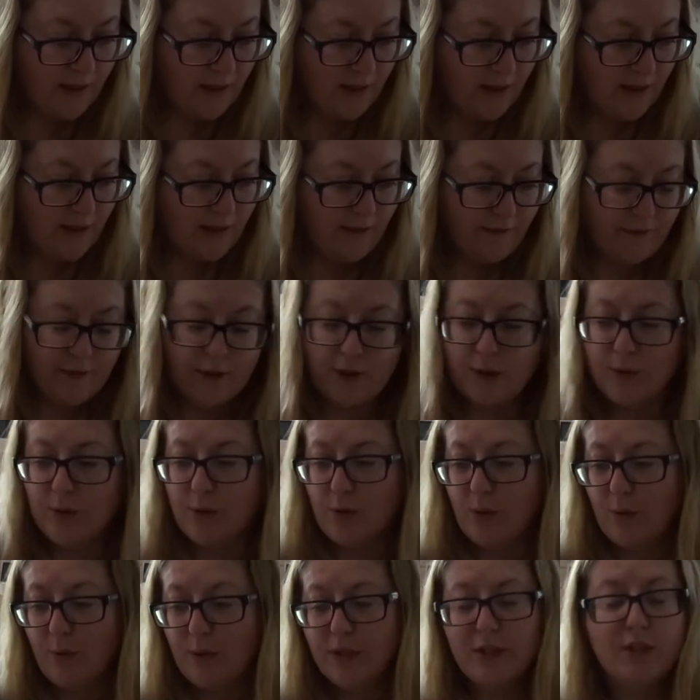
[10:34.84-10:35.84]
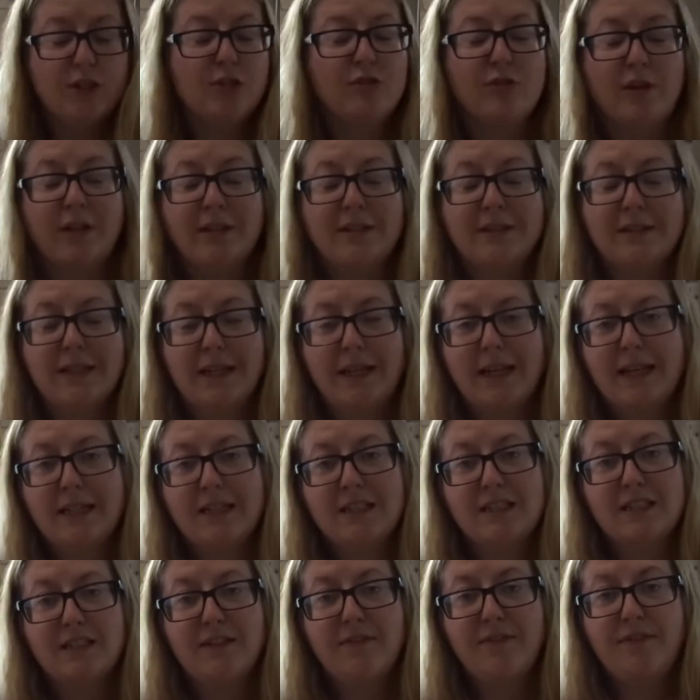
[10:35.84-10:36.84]
Fugo, which
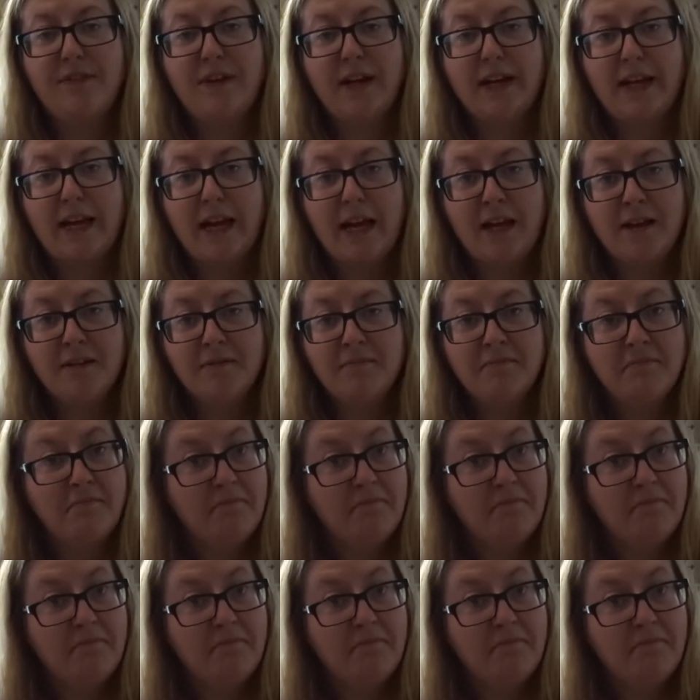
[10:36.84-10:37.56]
translates to fire.